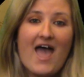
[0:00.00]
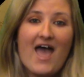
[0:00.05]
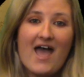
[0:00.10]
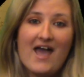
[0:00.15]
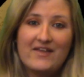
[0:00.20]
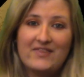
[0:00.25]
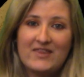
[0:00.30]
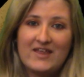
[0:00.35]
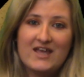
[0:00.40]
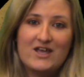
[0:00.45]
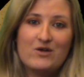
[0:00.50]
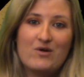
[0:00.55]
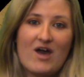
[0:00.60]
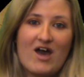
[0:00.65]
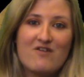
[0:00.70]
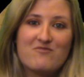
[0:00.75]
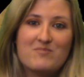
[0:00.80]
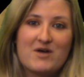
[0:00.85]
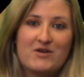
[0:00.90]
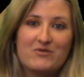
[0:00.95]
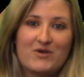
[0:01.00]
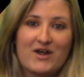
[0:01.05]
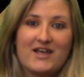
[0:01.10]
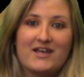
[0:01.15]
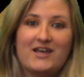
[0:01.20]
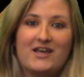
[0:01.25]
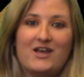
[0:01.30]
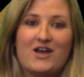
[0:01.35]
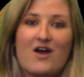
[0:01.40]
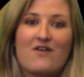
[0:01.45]
And there you have my
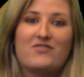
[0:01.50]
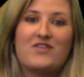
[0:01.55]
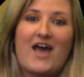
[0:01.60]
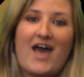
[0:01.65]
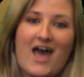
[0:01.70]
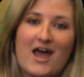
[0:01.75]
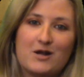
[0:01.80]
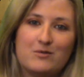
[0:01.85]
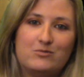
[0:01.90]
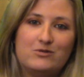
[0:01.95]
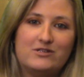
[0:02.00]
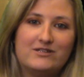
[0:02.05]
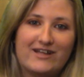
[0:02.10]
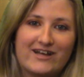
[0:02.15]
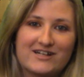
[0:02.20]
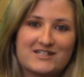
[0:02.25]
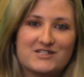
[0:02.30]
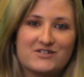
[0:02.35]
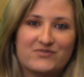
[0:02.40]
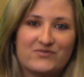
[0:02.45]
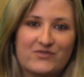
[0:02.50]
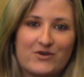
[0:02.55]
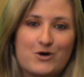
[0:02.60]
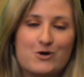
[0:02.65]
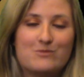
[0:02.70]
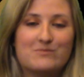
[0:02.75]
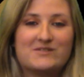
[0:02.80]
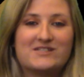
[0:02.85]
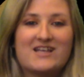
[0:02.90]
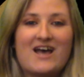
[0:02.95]
ranking of the Hannibal Lecter
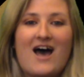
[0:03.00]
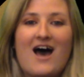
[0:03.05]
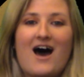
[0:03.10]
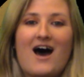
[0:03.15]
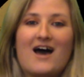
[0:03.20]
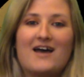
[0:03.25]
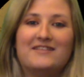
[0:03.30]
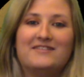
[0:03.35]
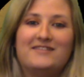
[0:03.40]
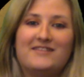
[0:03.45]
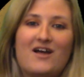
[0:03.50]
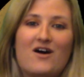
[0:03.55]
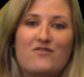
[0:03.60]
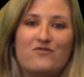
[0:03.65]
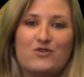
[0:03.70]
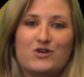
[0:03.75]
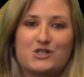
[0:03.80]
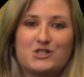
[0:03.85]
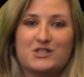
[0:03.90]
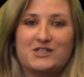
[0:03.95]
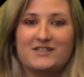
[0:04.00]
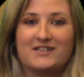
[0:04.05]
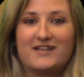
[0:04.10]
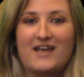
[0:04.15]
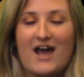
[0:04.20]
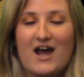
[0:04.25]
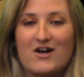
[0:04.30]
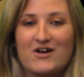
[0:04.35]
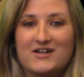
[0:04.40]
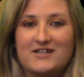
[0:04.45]
films. I love watching the
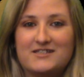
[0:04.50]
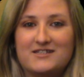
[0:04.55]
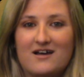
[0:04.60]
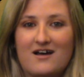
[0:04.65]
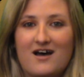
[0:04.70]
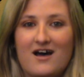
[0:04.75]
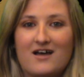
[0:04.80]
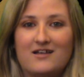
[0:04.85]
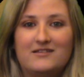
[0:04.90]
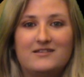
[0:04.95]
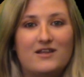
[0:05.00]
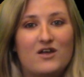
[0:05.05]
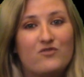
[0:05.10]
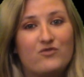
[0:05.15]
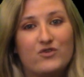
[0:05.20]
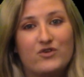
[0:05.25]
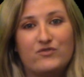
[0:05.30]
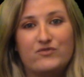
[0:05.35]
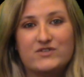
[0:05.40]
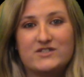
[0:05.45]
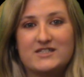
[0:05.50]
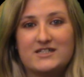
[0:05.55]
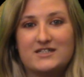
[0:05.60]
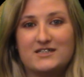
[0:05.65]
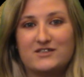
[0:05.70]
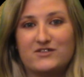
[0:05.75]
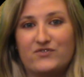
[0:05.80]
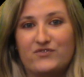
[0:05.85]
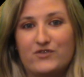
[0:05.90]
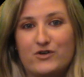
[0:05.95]
character, I love
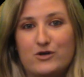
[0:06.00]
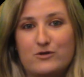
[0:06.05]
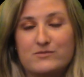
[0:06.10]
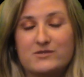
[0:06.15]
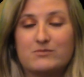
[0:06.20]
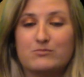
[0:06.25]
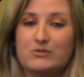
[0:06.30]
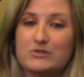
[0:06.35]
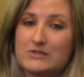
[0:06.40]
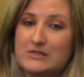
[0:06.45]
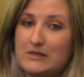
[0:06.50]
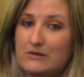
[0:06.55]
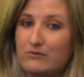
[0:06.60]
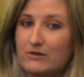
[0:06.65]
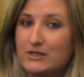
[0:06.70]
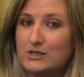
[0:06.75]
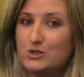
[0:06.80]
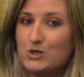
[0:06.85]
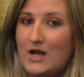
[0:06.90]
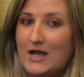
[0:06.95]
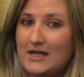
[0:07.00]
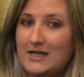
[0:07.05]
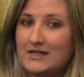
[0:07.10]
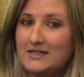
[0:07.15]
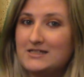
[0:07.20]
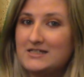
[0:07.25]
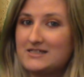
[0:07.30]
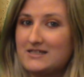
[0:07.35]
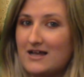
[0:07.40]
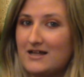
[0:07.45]
revisiting the films, mostly Red Dragon
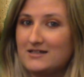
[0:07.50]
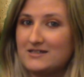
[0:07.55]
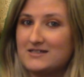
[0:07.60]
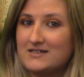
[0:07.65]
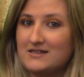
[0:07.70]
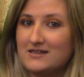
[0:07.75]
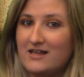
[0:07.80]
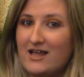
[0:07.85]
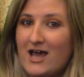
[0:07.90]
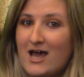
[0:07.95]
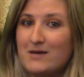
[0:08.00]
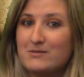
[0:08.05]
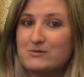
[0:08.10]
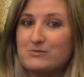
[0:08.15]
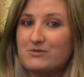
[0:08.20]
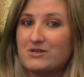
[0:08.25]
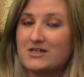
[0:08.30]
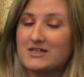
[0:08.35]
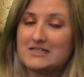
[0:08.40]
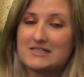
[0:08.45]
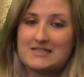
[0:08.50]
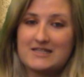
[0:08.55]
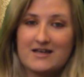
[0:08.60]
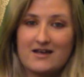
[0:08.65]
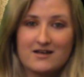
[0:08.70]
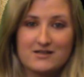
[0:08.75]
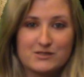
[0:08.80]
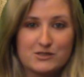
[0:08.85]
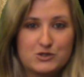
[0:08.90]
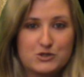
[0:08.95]
and The Silence of the Lambs, because
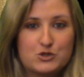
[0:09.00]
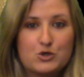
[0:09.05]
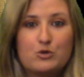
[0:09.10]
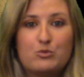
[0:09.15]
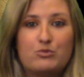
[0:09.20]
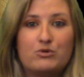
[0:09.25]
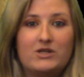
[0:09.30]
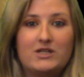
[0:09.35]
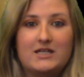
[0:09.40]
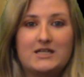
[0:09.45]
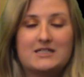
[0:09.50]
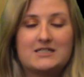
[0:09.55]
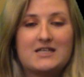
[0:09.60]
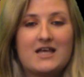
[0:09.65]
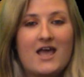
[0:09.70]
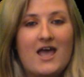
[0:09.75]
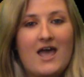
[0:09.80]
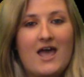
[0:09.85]
they are so brilliant.